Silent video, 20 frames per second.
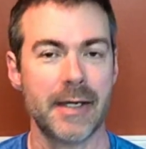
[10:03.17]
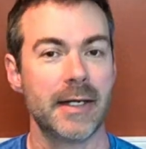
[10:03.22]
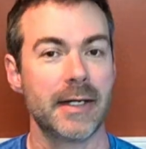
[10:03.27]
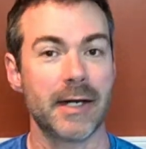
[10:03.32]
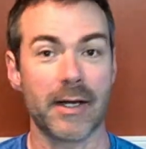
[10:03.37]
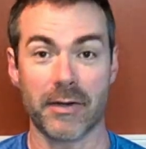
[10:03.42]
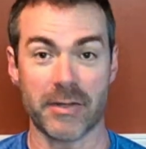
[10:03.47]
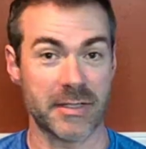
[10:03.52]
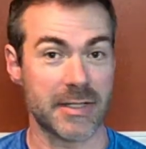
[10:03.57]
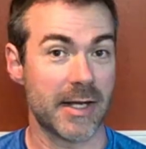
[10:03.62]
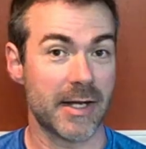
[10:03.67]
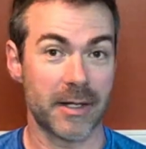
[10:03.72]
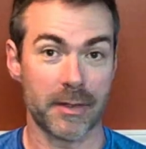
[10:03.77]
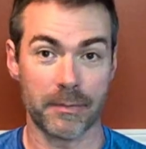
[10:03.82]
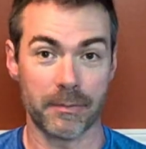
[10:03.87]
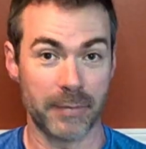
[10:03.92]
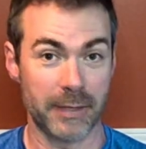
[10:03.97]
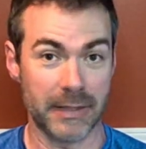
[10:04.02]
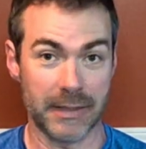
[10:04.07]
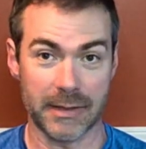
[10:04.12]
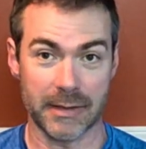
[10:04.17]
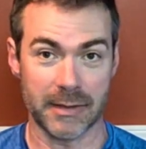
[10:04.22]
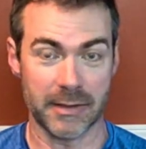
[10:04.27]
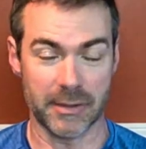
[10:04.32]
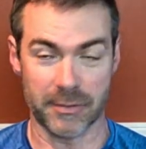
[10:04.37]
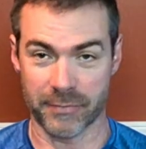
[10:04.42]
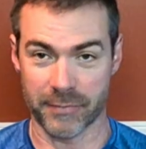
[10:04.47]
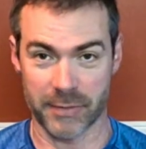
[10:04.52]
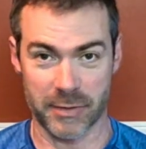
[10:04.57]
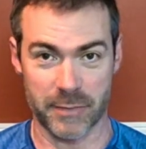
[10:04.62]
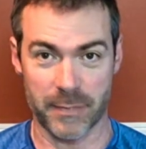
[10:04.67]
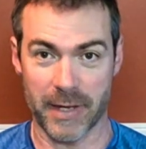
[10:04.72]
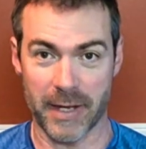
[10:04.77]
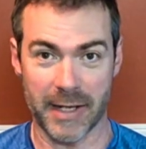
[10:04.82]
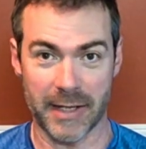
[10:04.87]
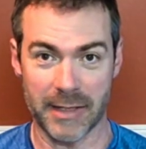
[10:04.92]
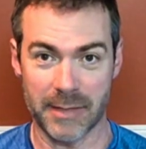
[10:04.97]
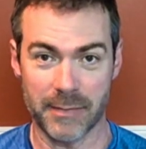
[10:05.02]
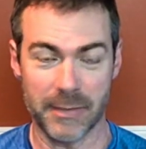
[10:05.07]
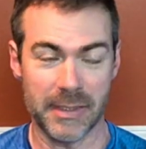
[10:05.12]
Now, it's not a big difference by
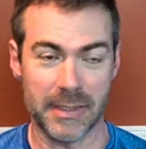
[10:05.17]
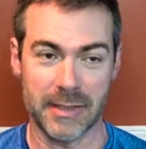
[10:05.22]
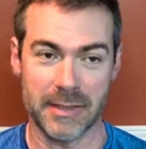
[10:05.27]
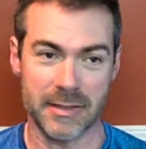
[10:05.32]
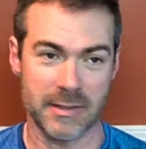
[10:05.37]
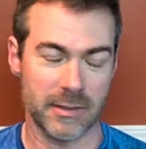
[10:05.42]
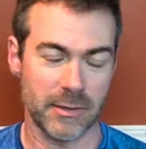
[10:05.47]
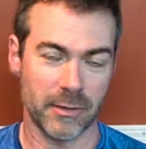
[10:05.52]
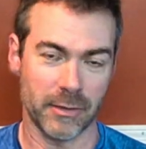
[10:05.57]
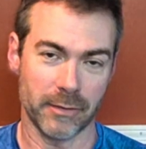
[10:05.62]
any means,